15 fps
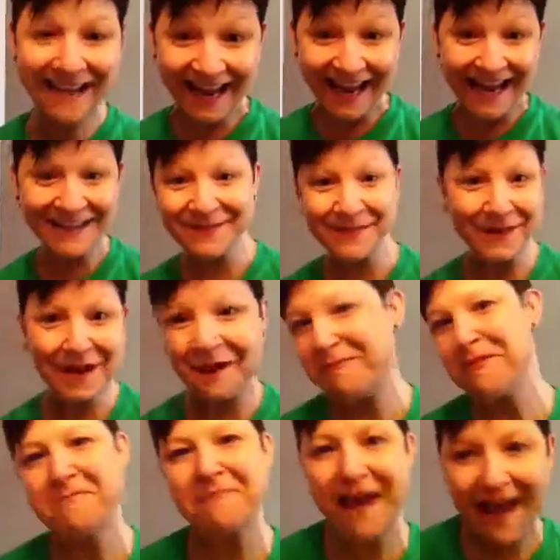thanks for
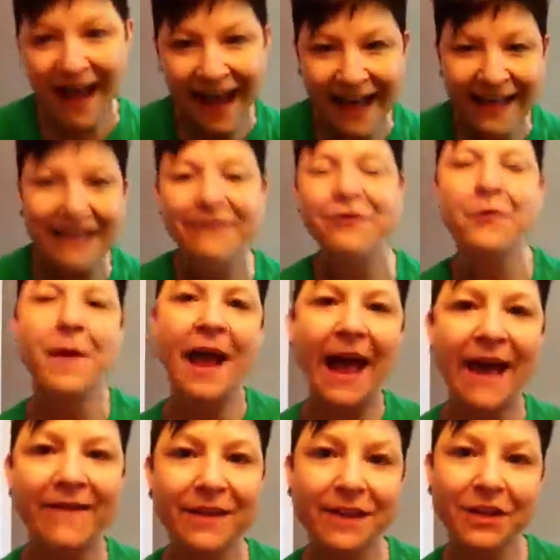coming back. If you
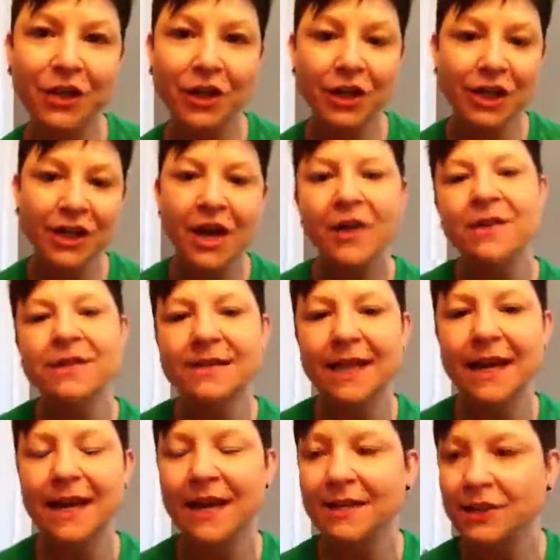haven't, you're gonna notice
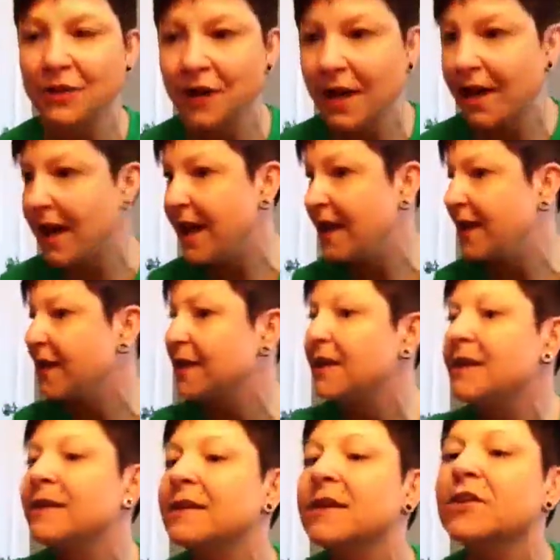that I do not edit,
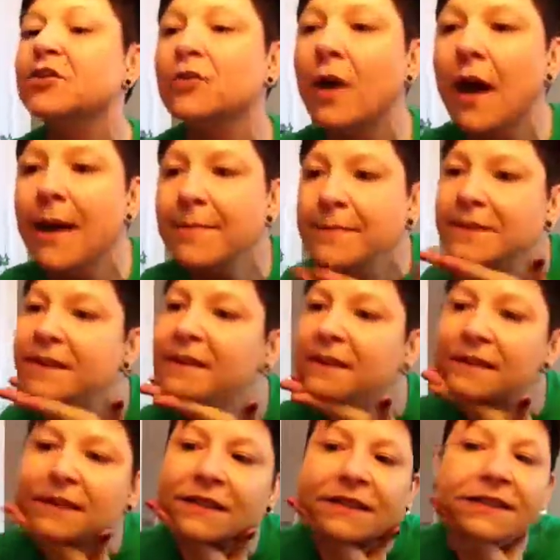and the drops
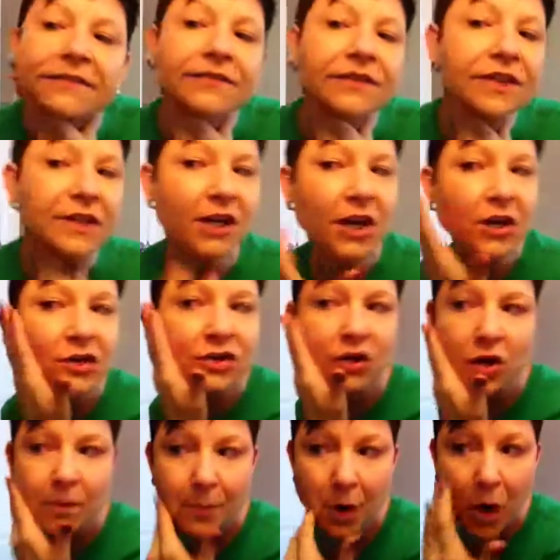and if the dogs
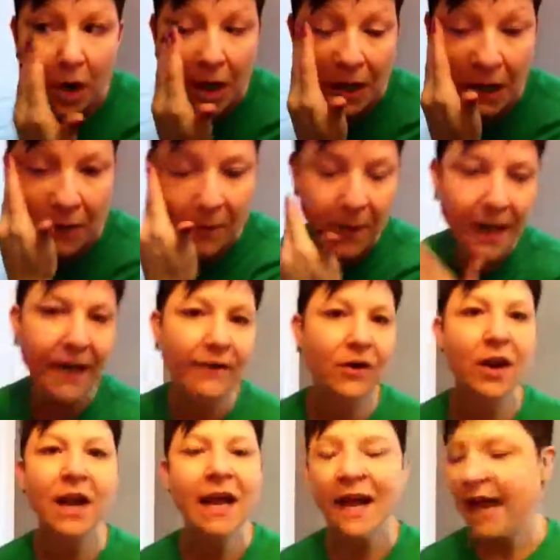start barking or
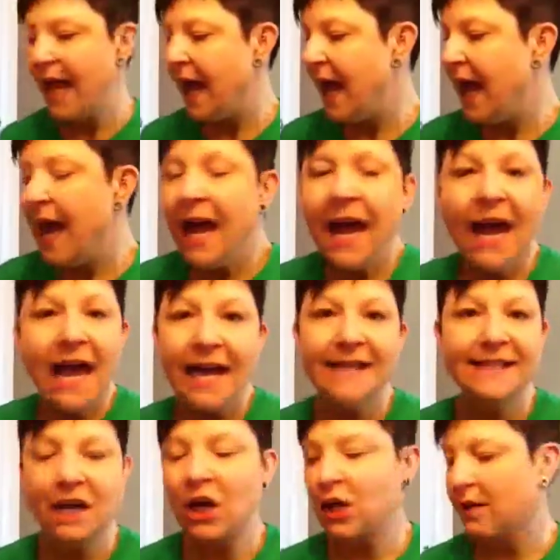whatever, it's
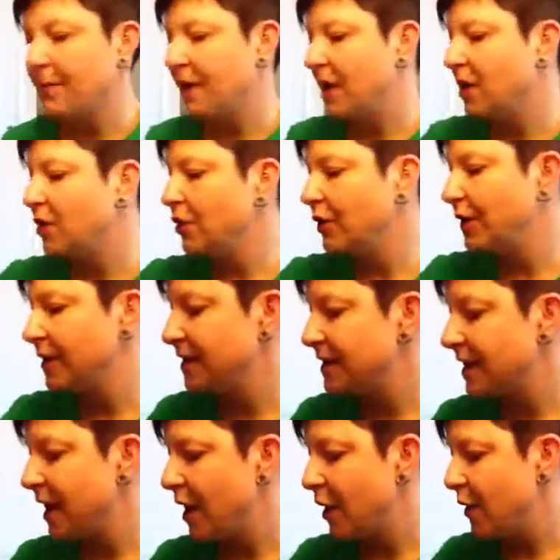all going to be included.
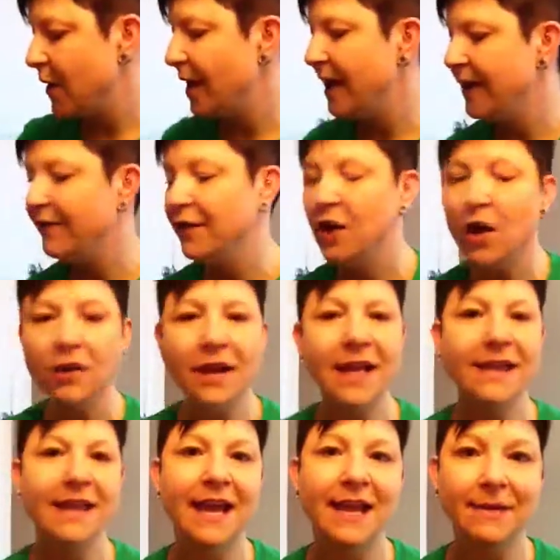So if you don't
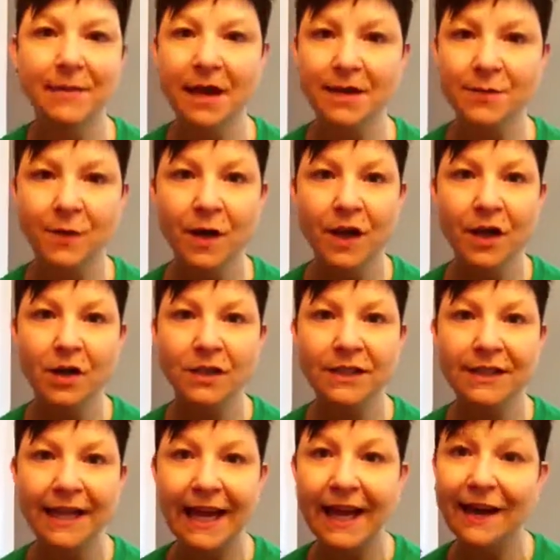like that, you might as well
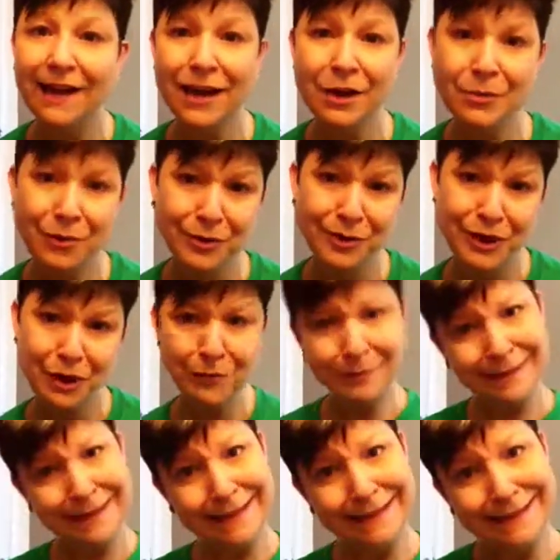click out. I hope you don't.
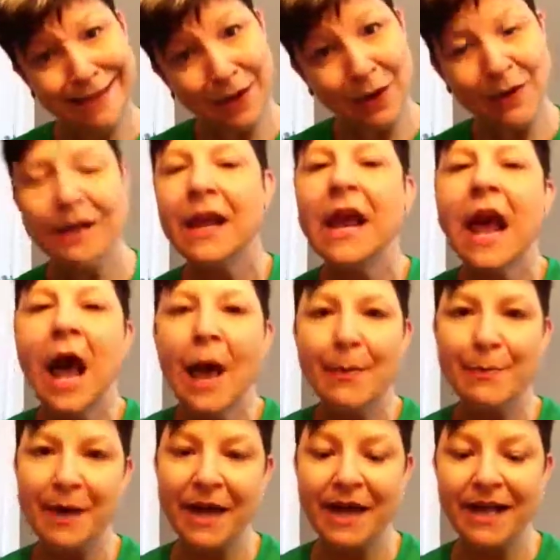Please don't.
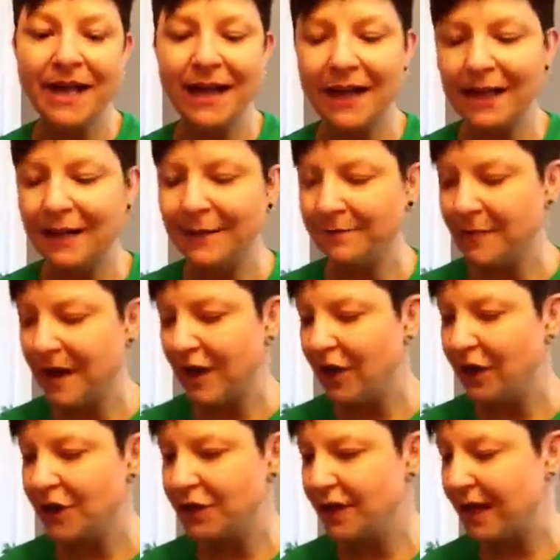But I'll
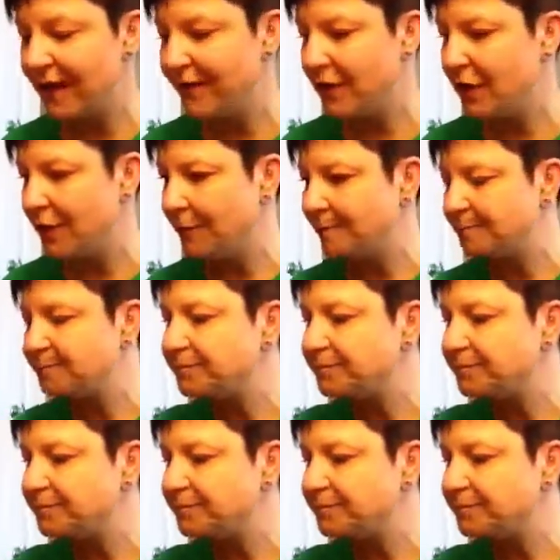understand if you do.